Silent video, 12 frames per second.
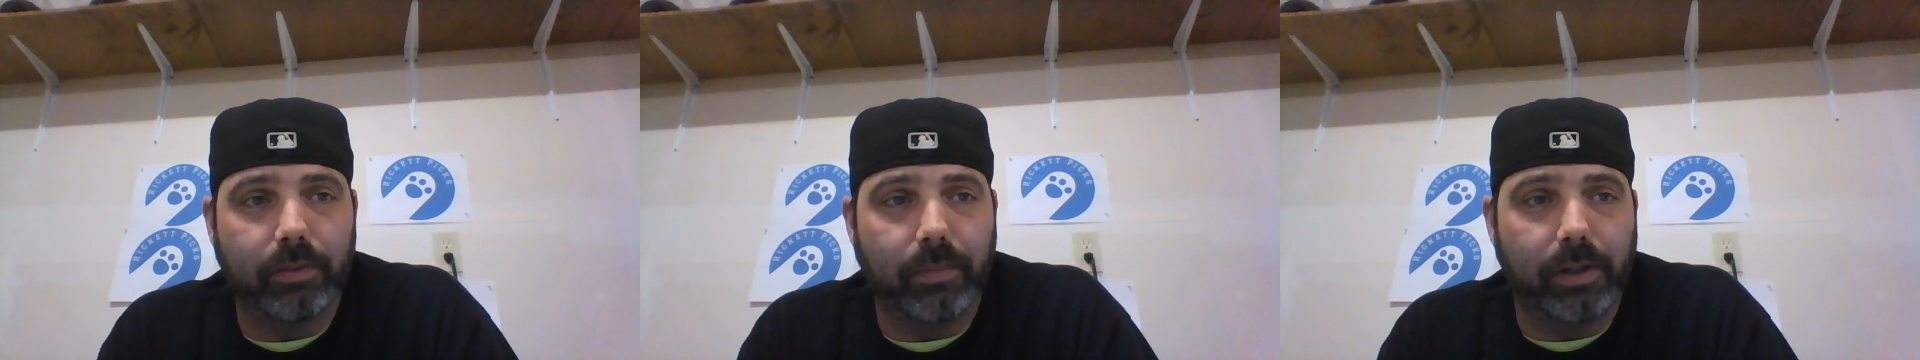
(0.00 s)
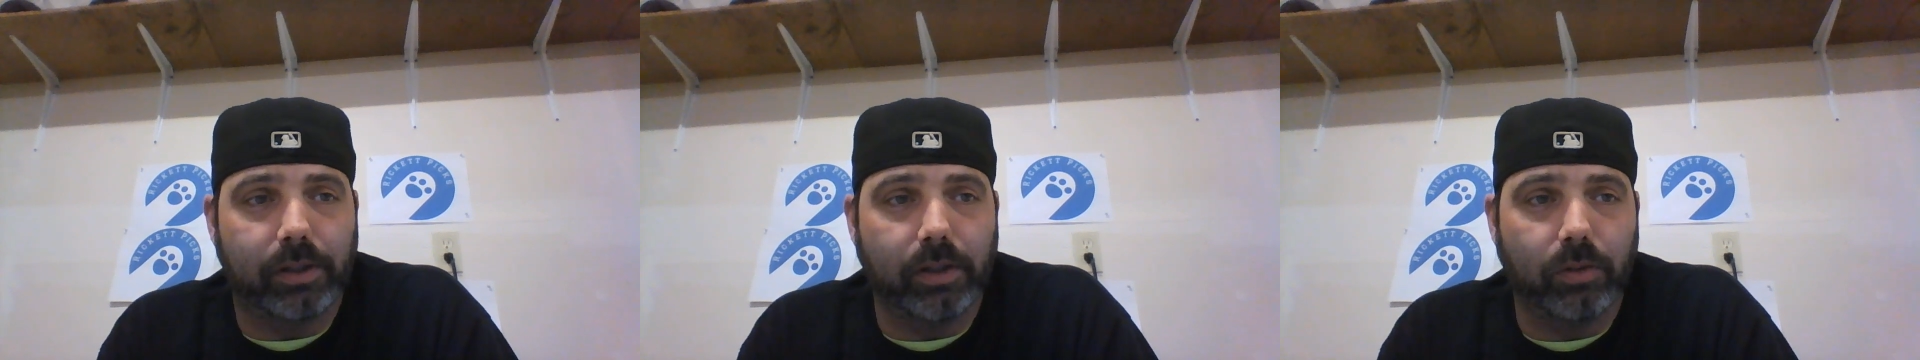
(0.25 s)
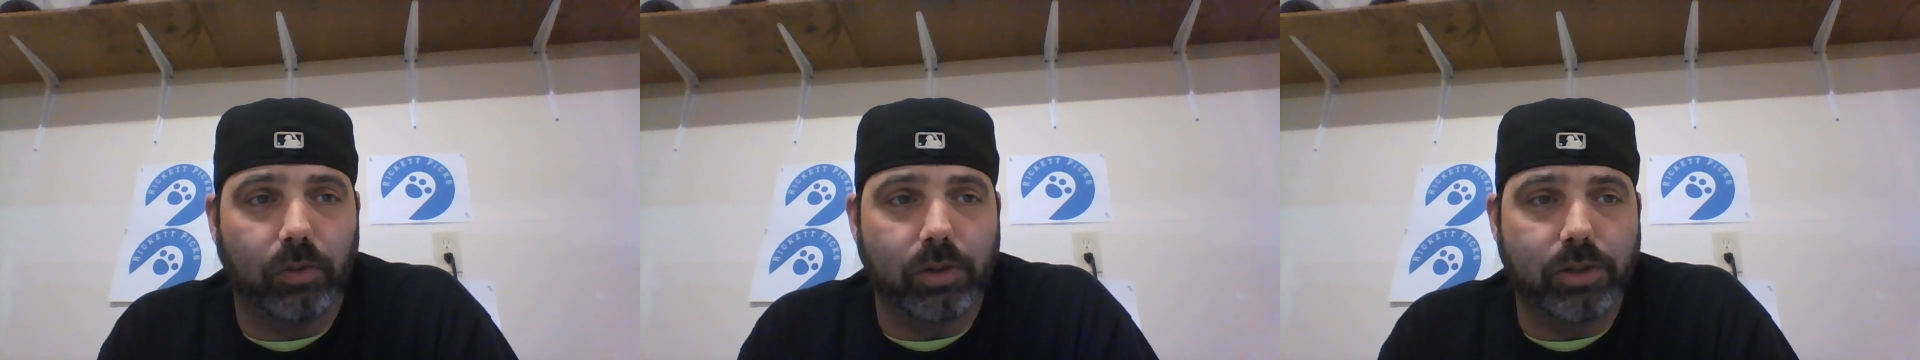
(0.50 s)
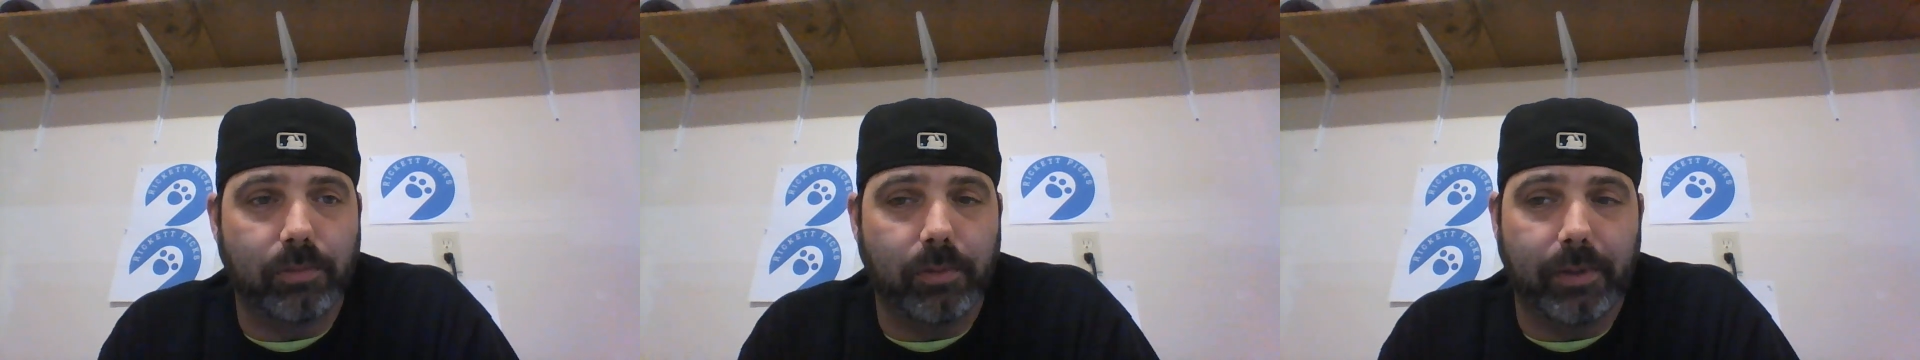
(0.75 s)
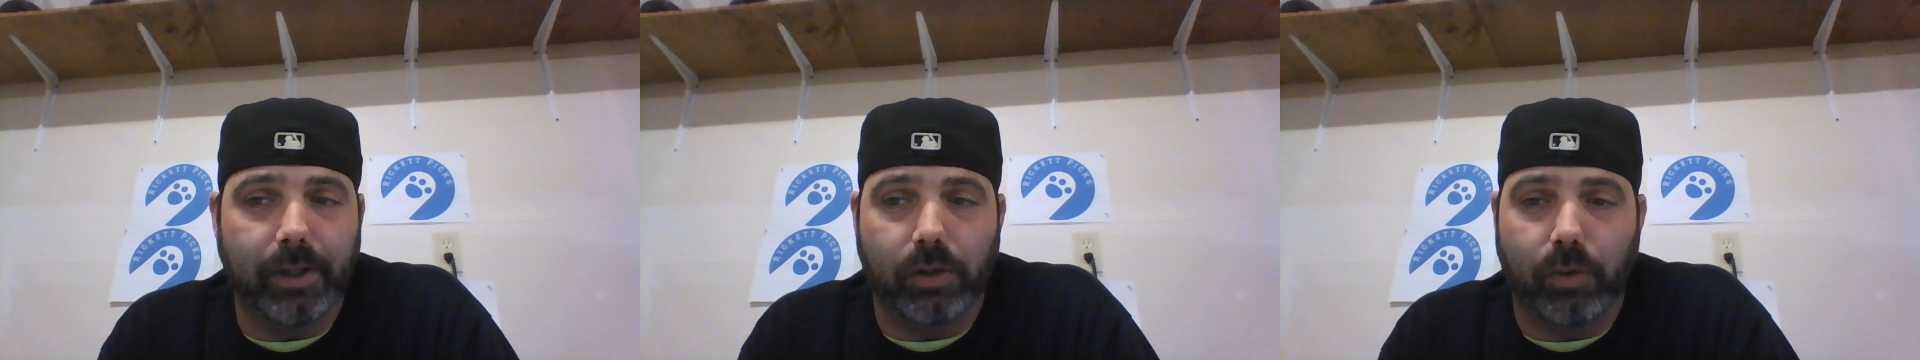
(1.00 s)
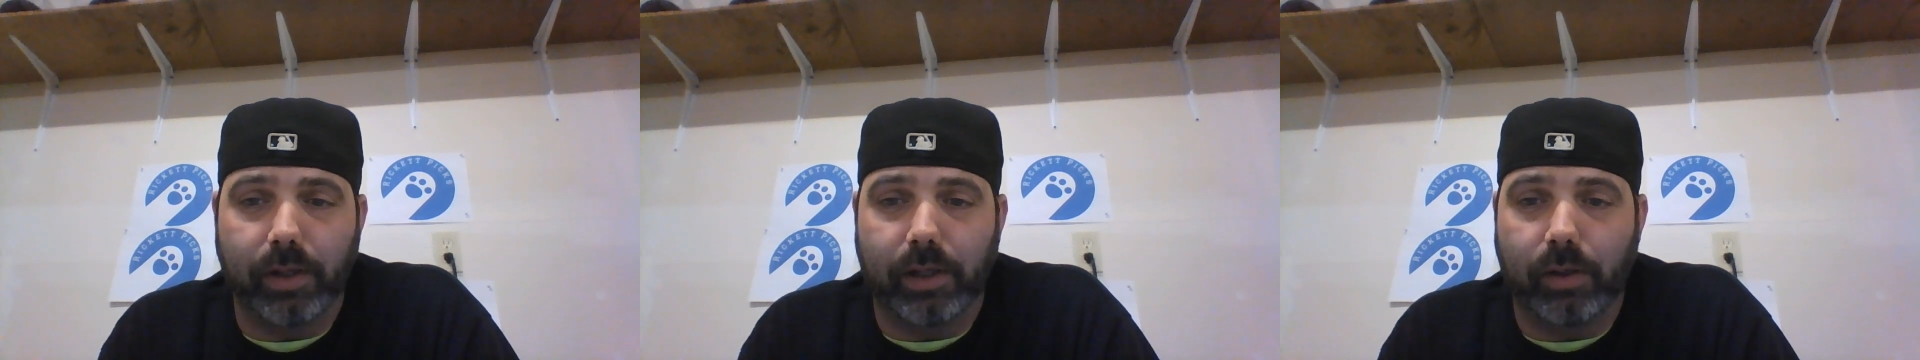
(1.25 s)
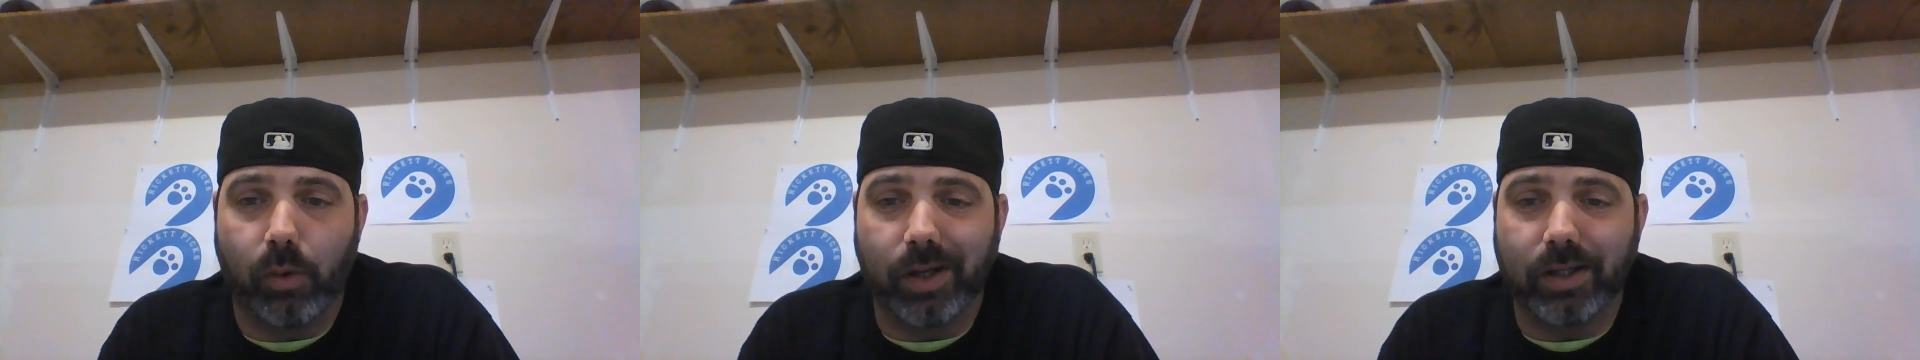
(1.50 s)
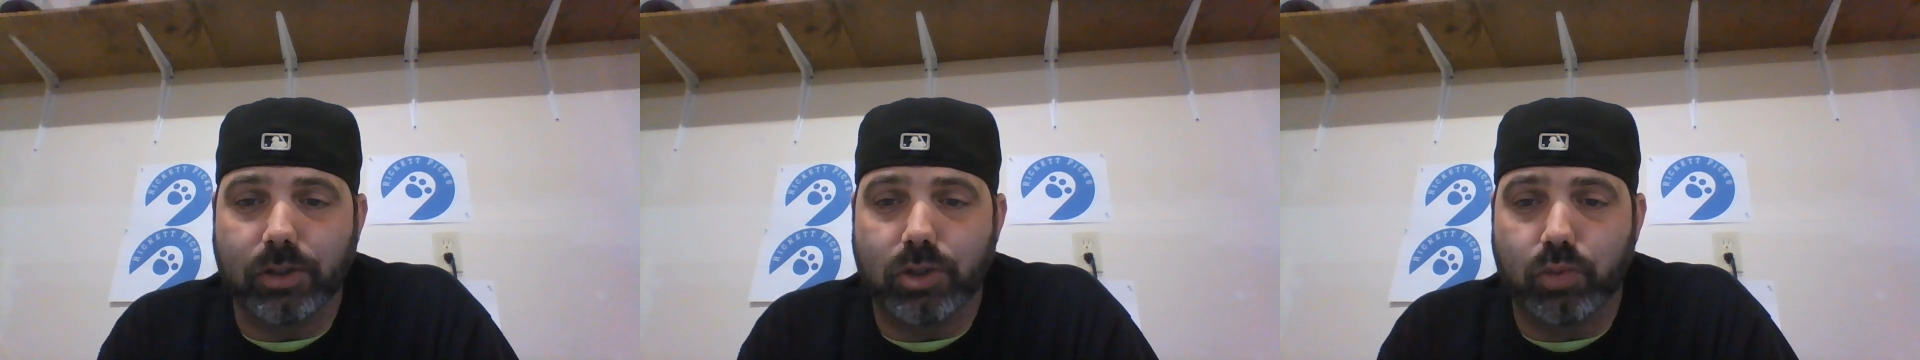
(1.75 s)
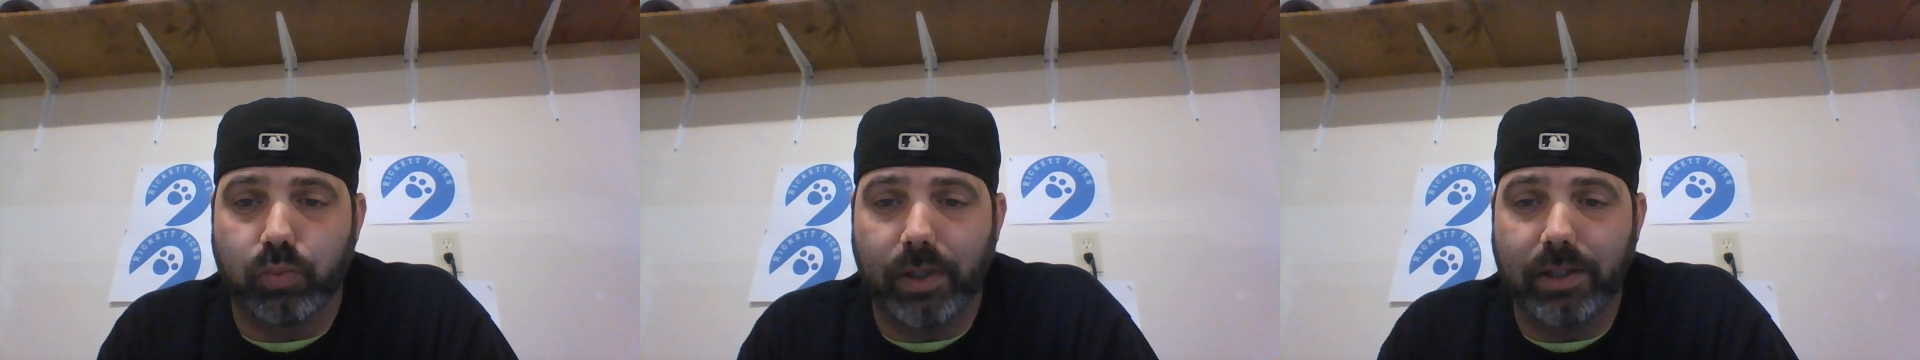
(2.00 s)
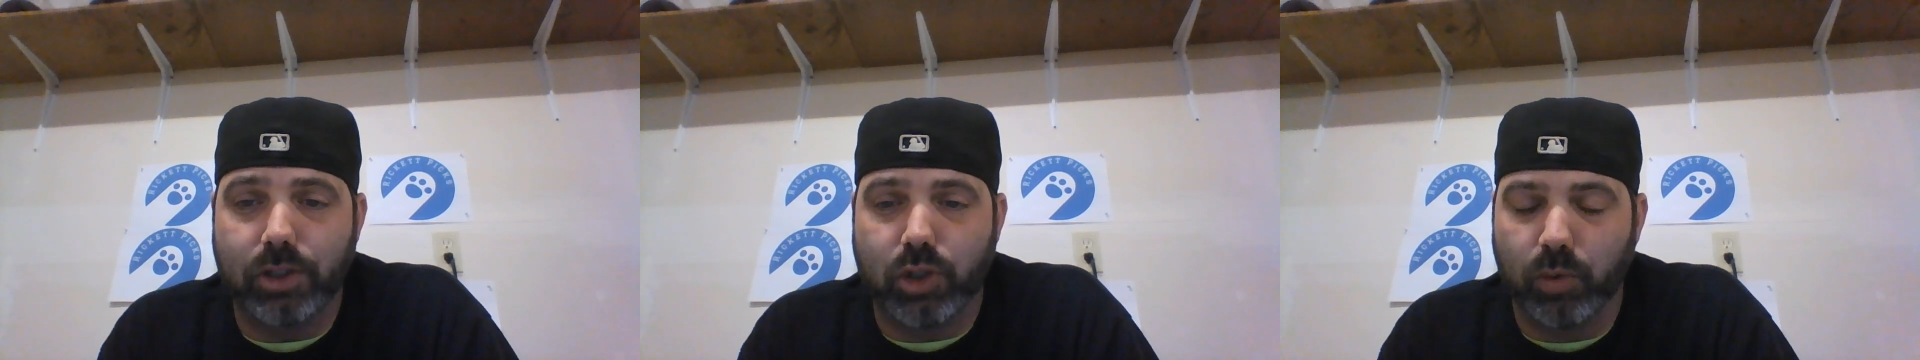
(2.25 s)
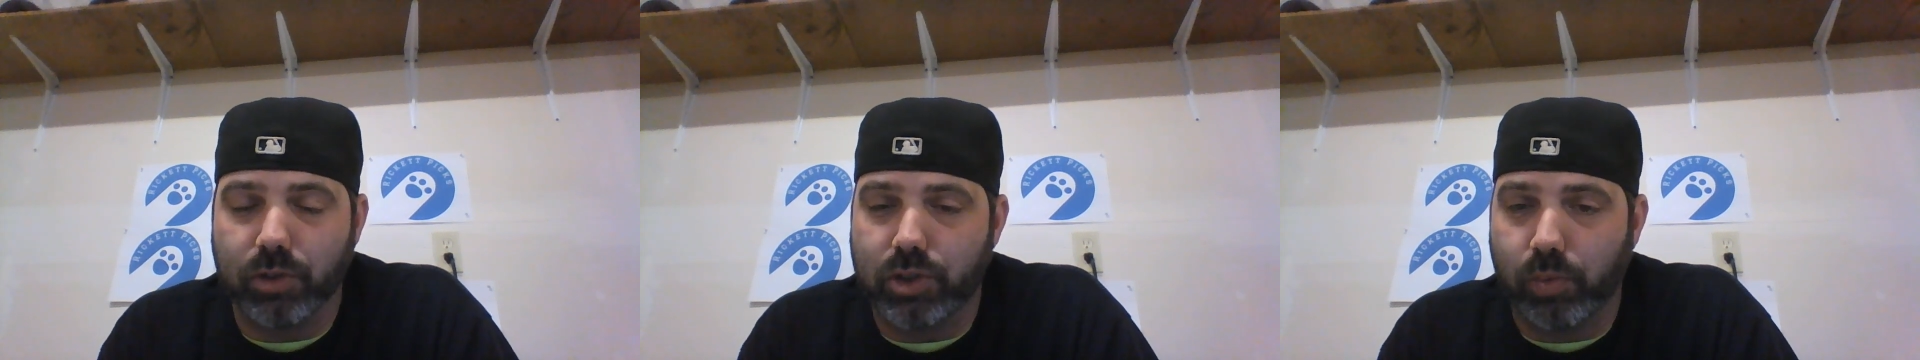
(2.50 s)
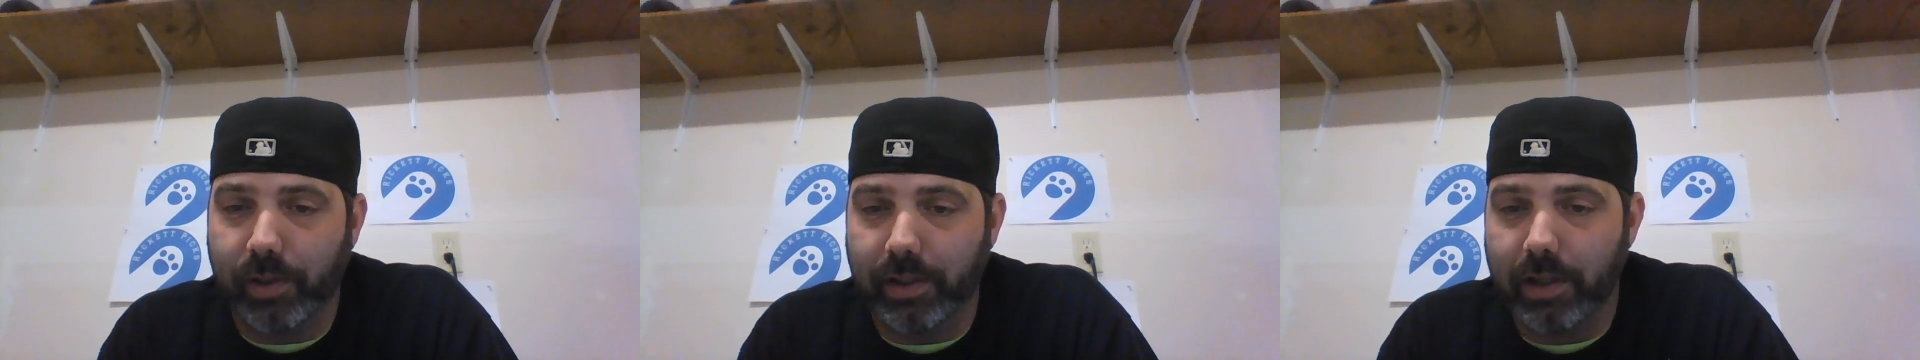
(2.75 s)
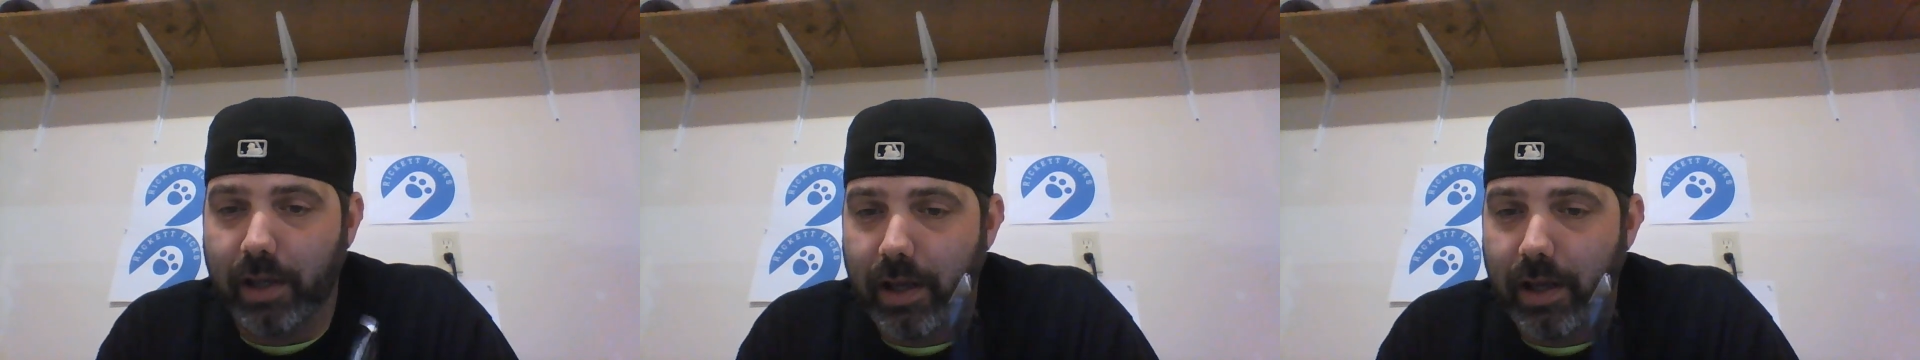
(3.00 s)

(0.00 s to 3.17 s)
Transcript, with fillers: I'm at uh, work, so I'm gonna make it quick, quick and sweet, short and sweet.